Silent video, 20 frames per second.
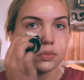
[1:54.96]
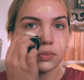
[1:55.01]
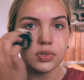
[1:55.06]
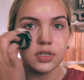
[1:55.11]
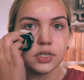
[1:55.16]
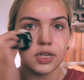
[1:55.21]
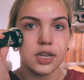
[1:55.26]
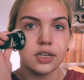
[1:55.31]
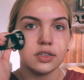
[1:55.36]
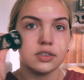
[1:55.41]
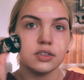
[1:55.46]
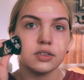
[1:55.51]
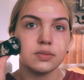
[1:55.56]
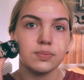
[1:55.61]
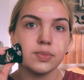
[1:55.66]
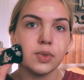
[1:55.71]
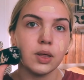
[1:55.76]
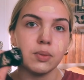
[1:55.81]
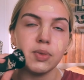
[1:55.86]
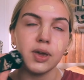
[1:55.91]
since
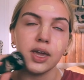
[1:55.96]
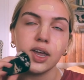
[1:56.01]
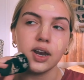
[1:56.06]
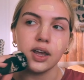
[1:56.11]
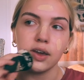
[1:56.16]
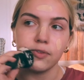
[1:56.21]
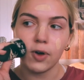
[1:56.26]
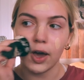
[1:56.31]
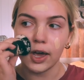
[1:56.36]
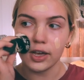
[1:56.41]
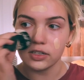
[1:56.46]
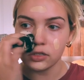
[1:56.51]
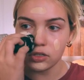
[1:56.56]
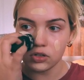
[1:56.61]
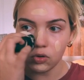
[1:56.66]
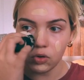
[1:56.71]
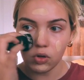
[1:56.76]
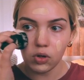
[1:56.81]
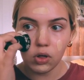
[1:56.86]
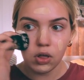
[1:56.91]
the beginning of high
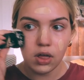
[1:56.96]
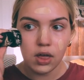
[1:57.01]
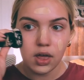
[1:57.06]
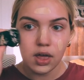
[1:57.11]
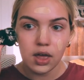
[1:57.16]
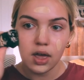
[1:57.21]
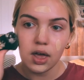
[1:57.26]
school,